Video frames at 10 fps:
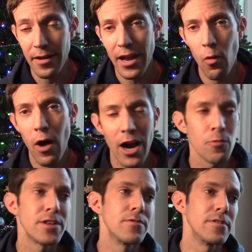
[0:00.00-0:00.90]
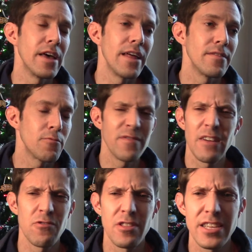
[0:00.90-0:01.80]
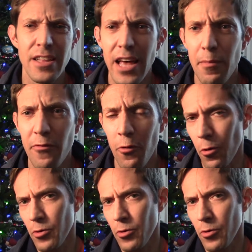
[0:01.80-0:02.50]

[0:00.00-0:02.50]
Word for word: Now, why are we doing that? We've never really done that before.